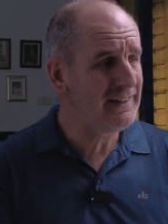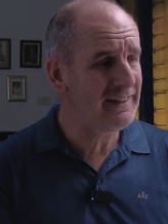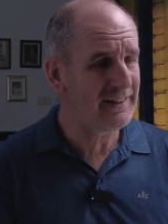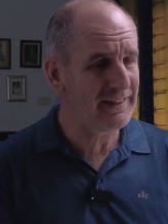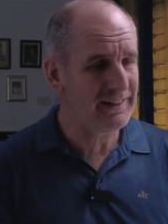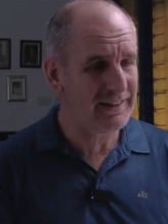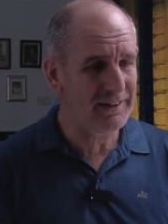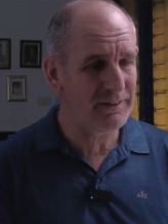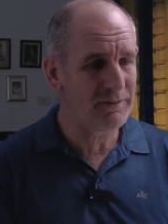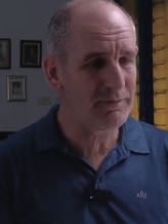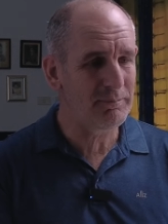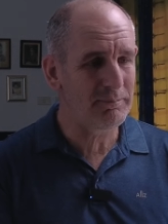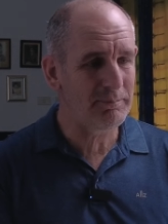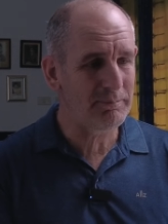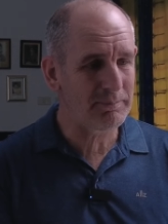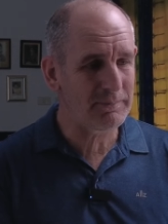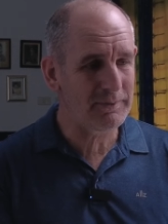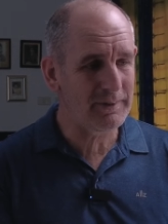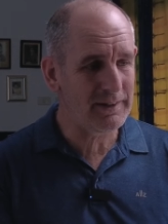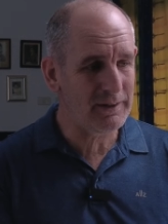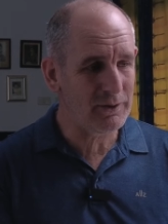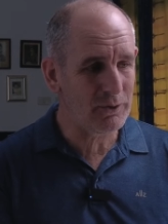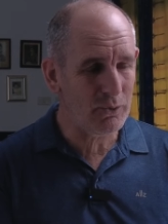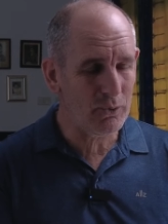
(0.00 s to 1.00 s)
it, and yeah.
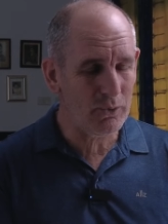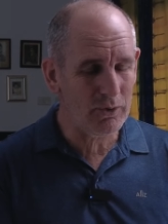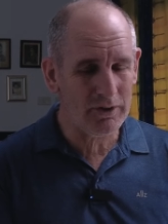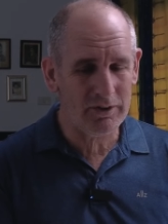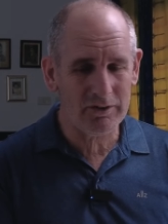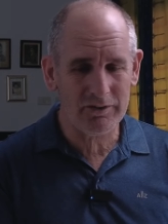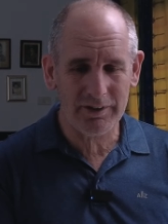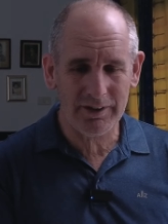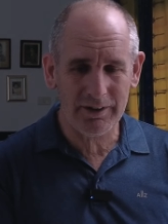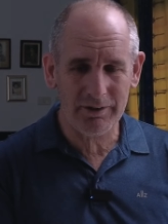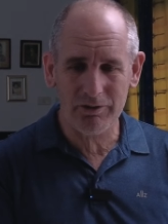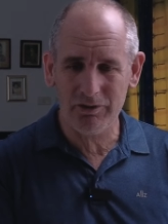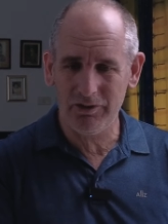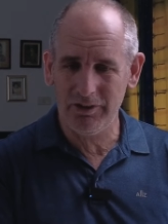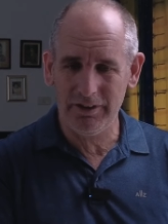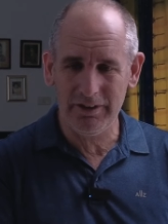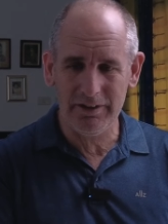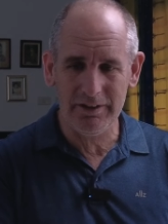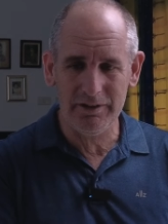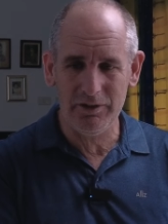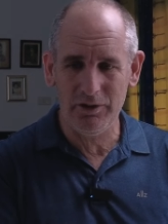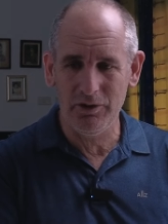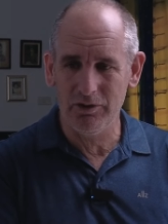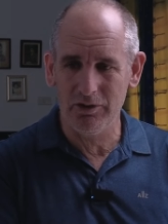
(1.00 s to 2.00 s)
did it all herself. She
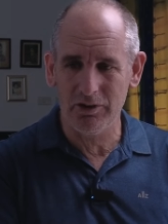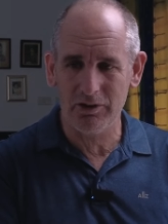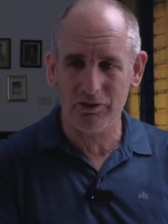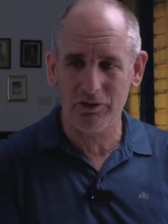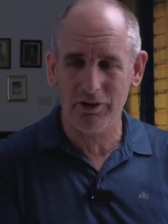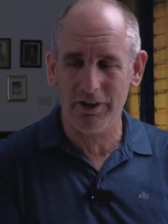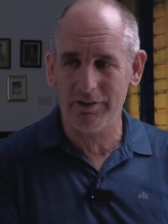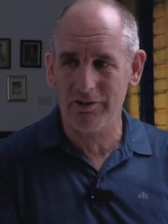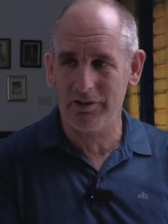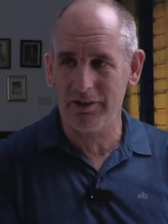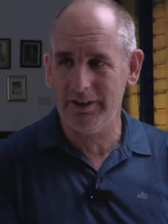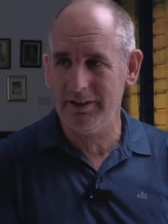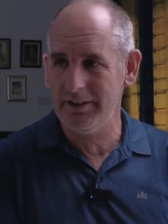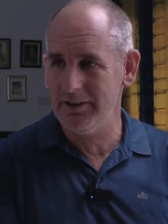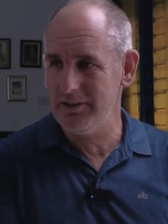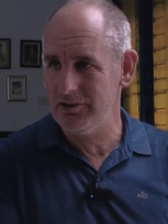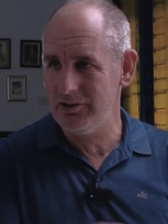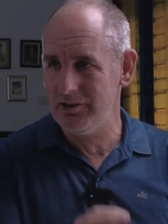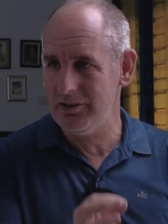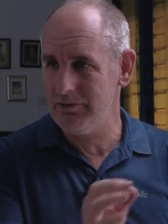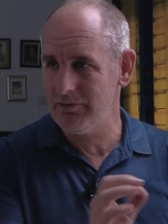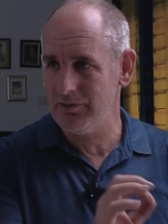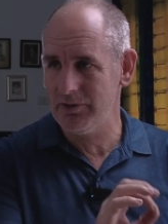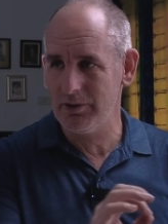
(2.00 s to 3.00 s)
didn't use a translator.
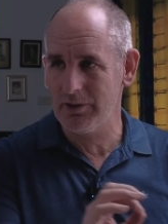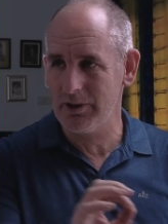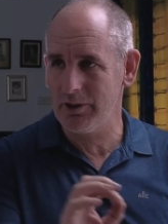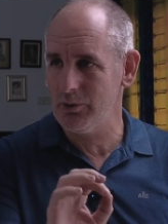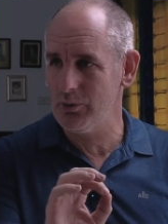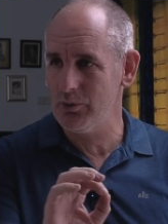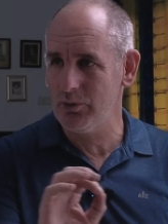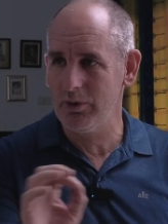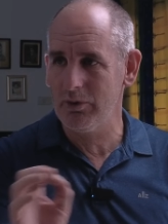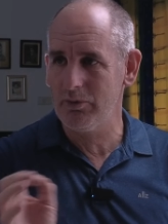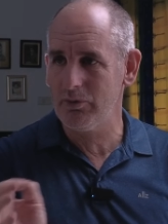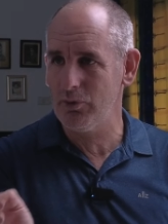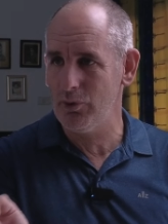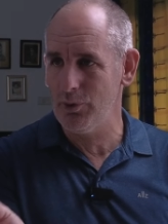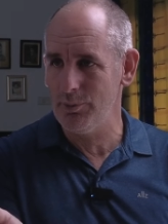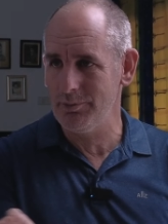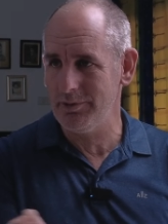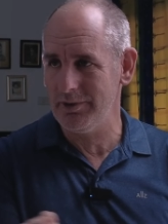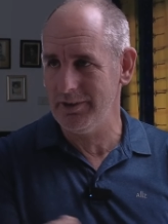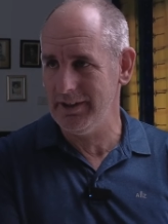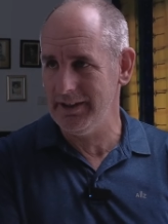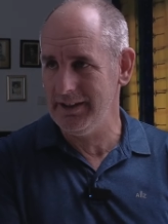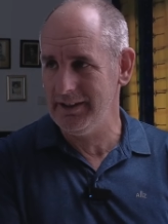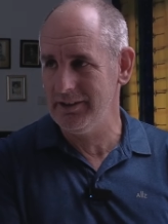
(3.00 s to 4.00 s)
She filled out all the
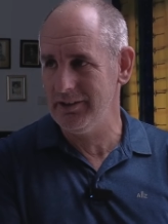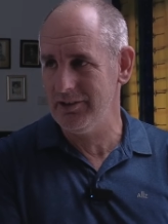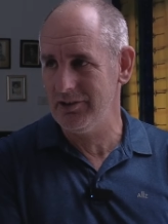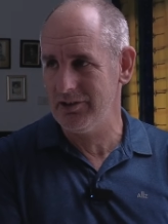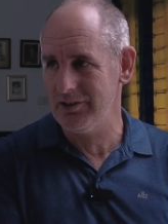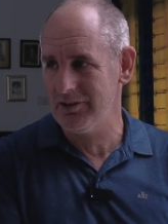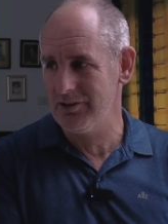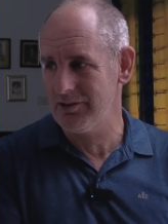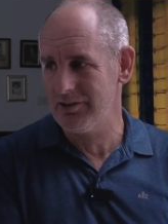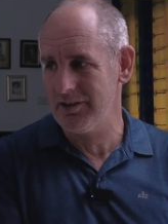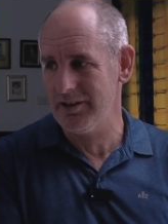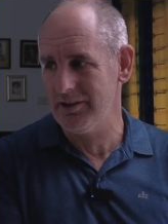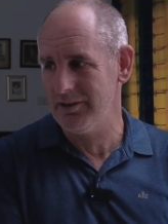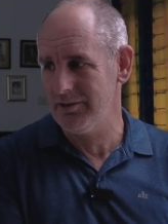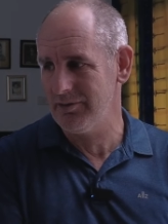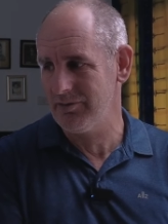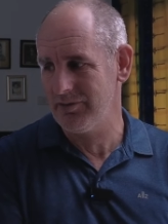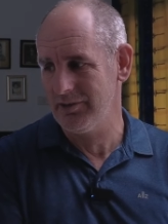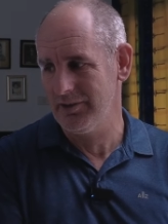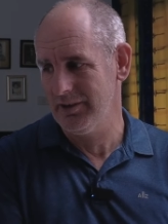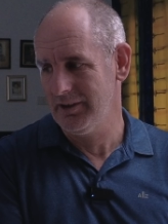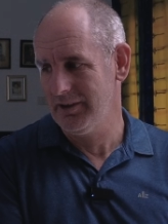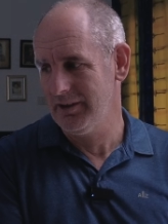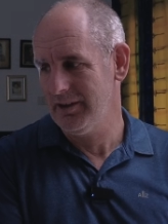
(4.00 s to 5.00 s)
forms in English herself.
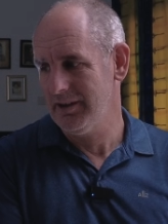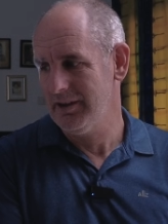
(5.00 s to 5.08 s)
Yes.